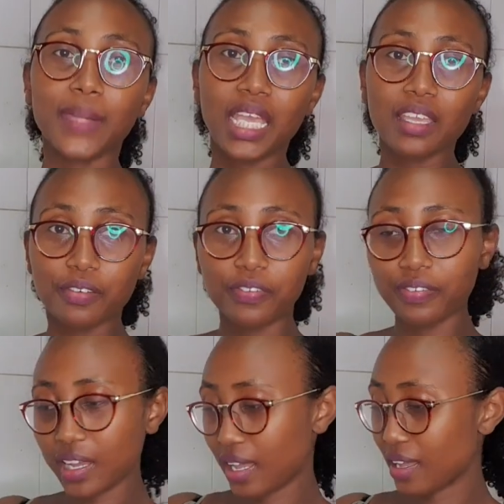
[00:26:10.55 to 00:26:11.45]
If
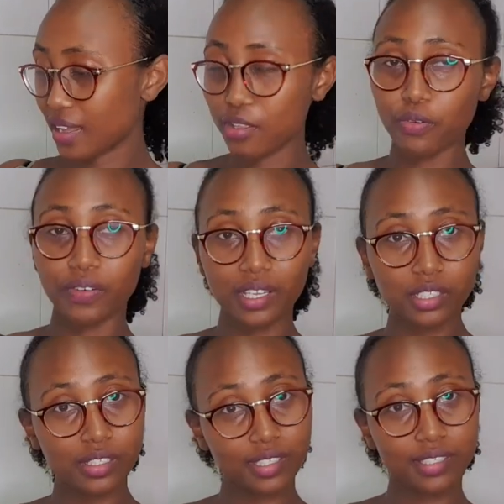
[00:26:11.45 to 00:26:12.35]
you find
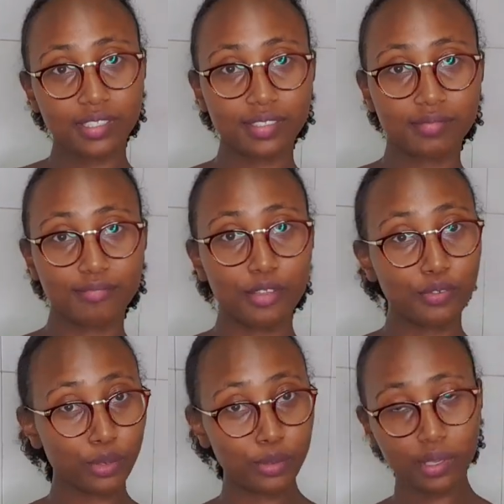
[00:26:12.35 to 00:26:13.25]
this, if
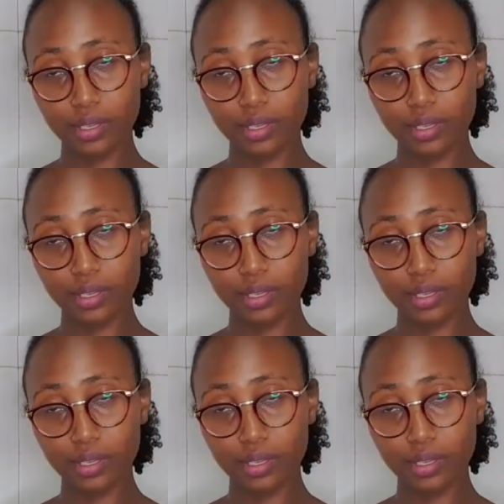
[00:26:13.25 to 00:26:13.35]
you,